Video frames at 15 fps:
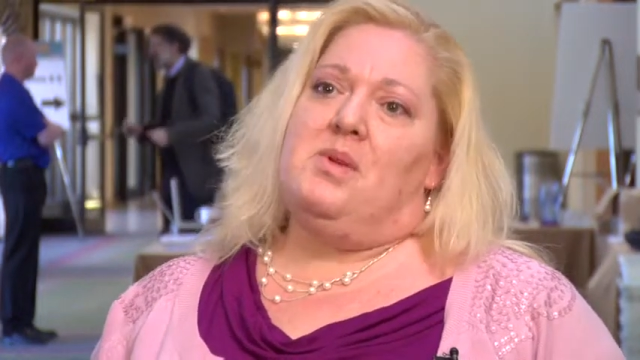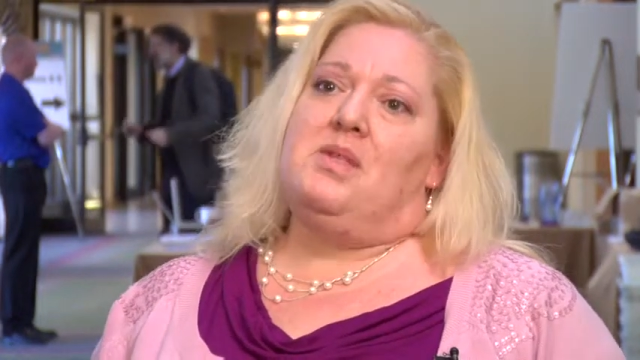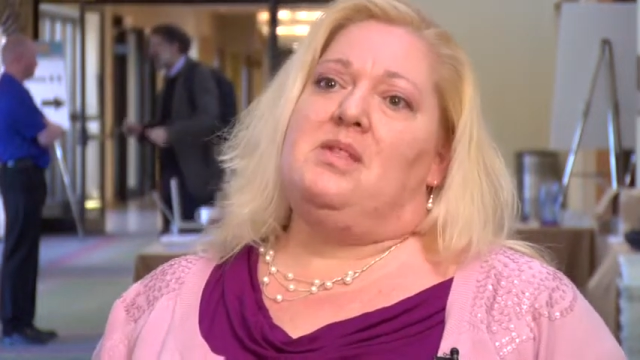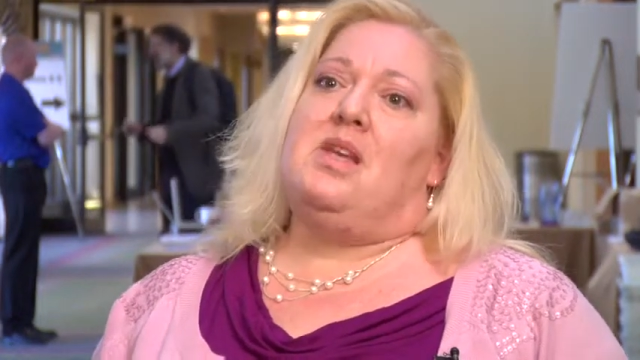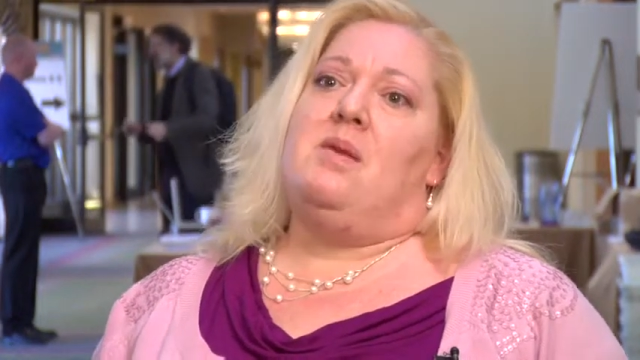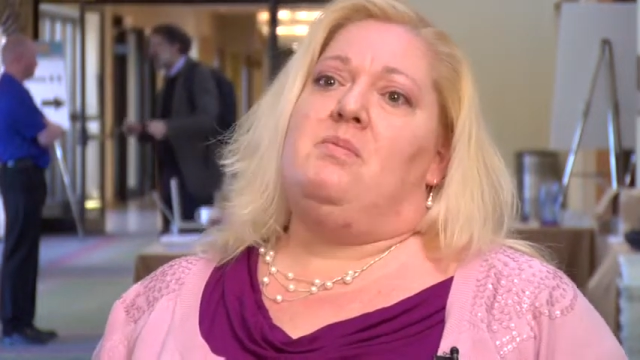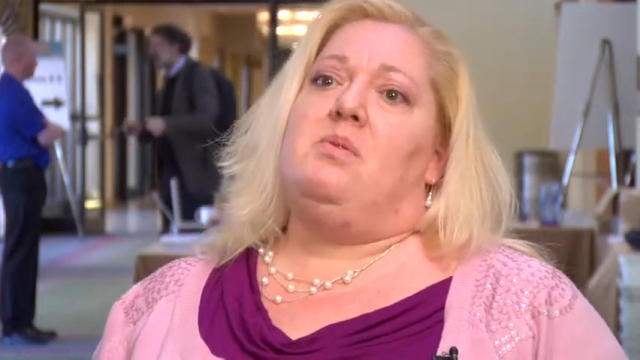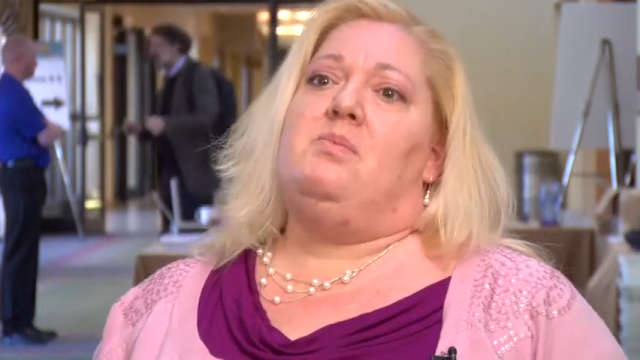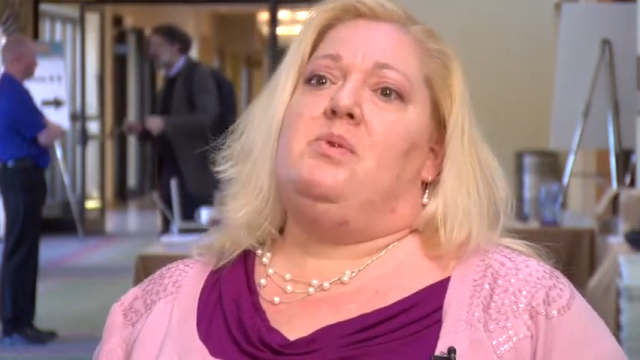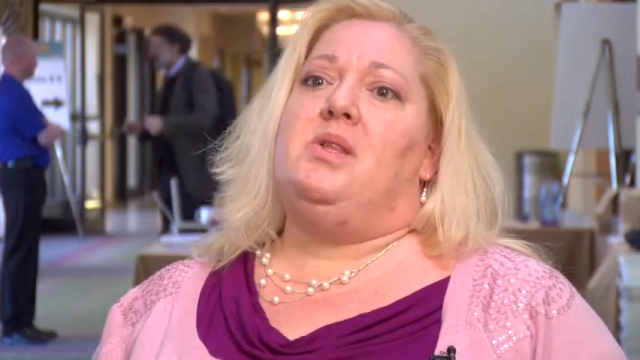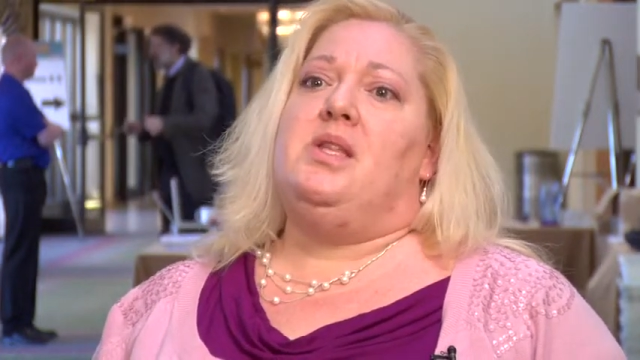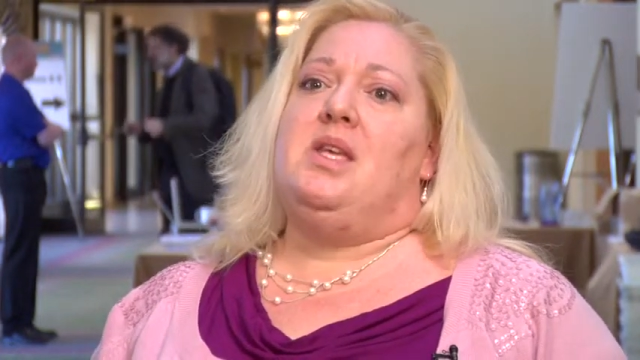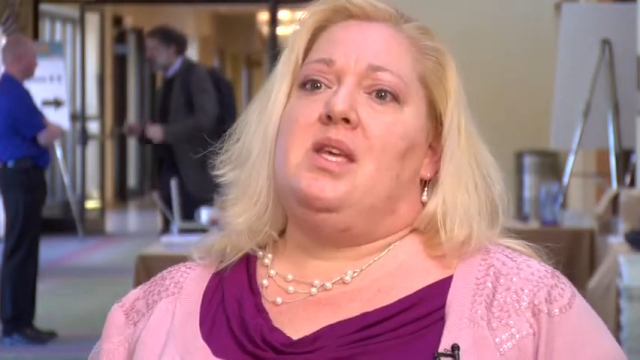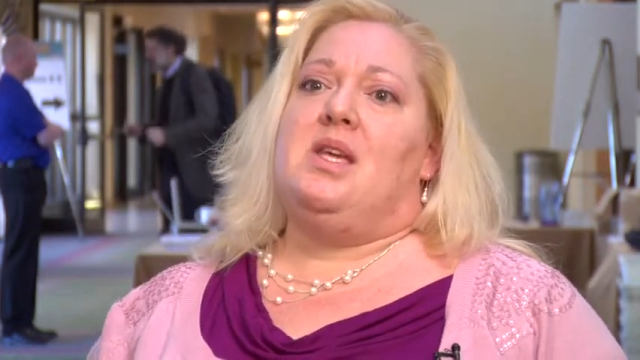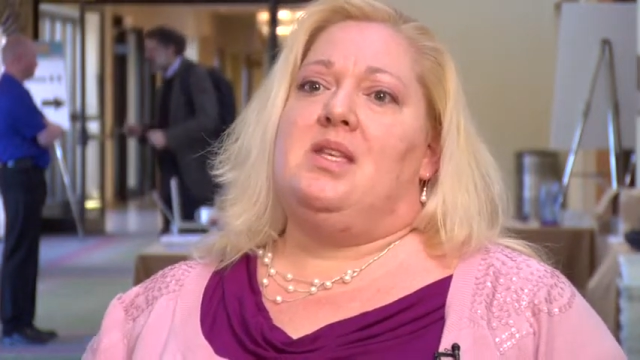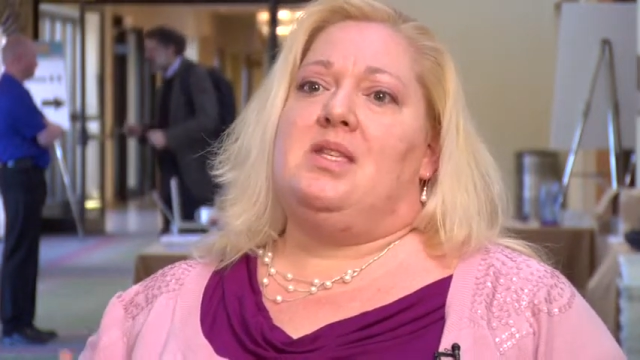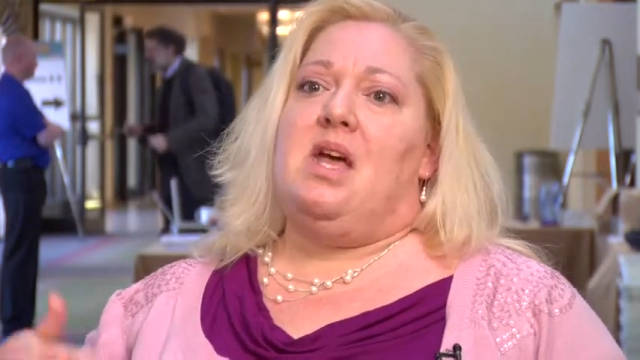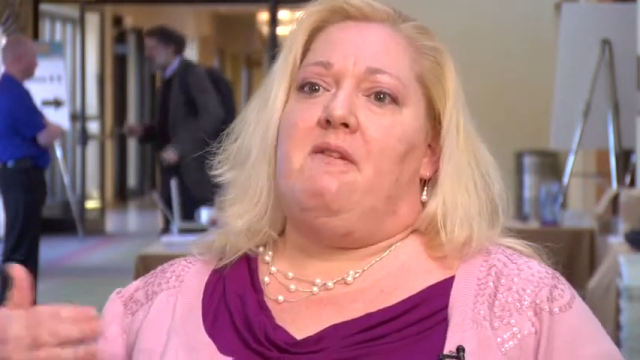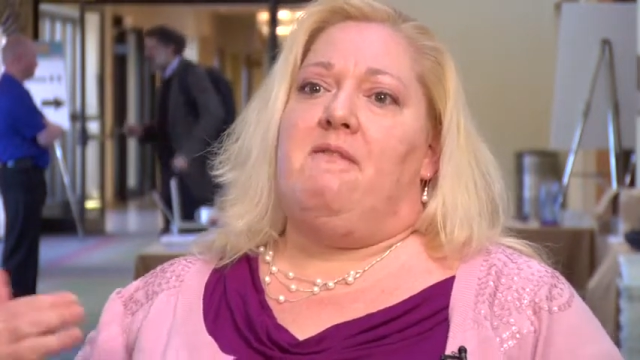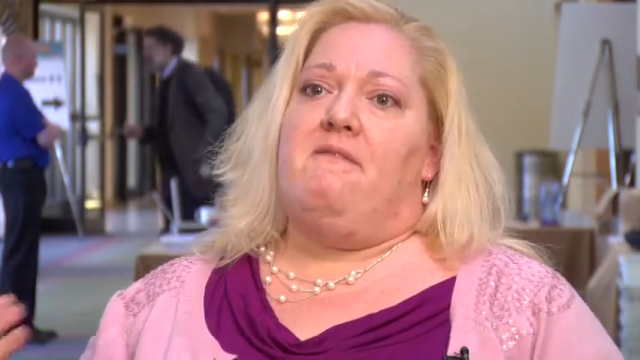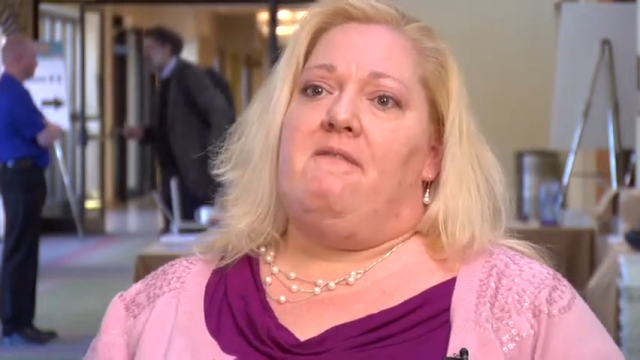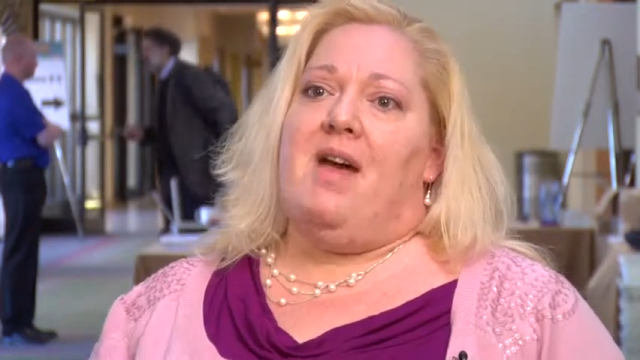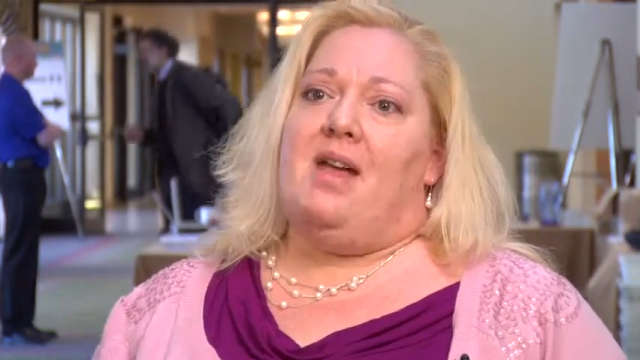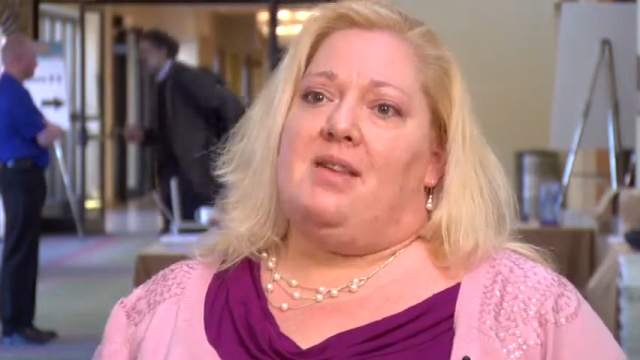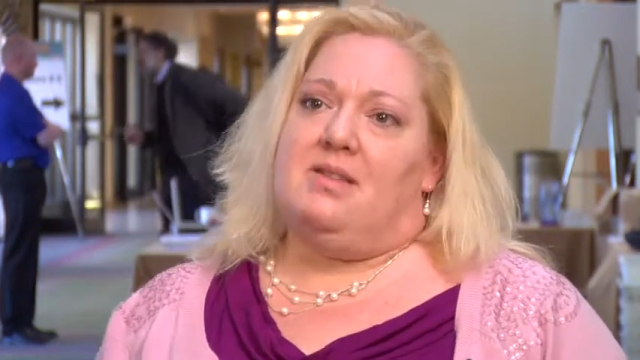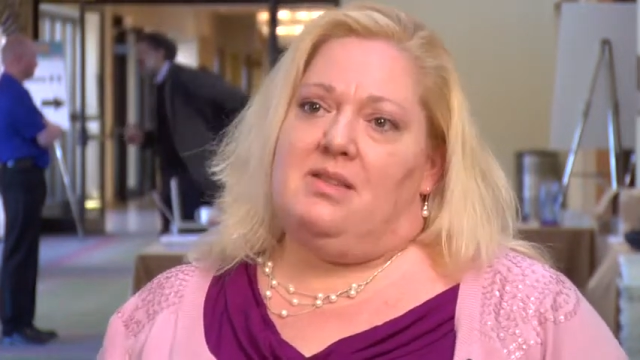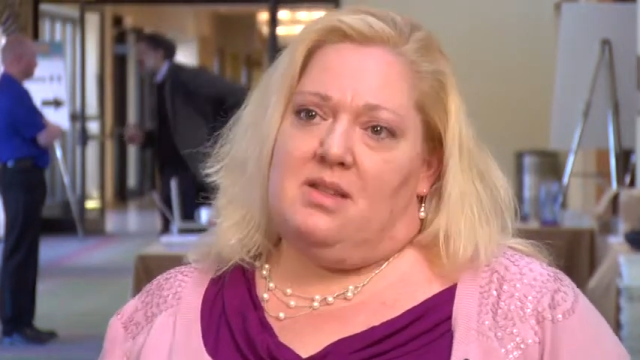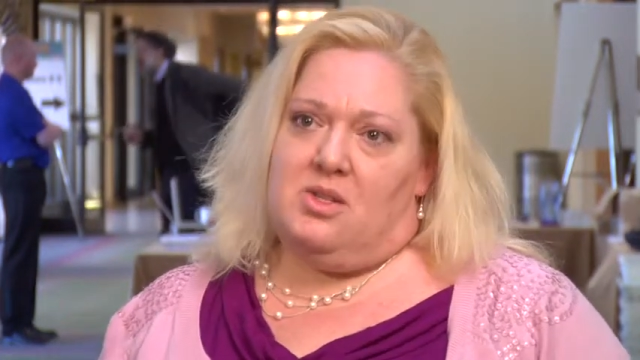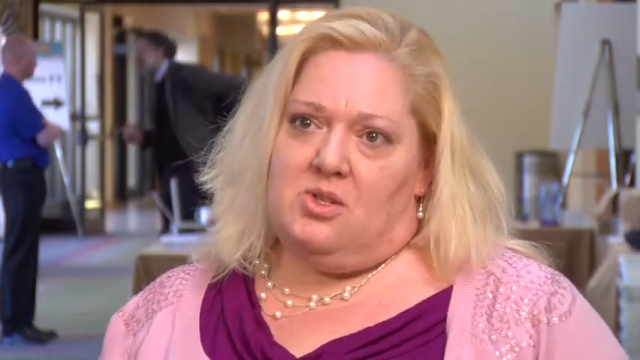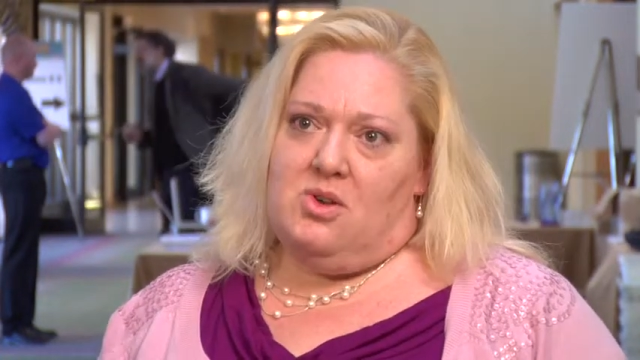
with cyberbullying is how fast it's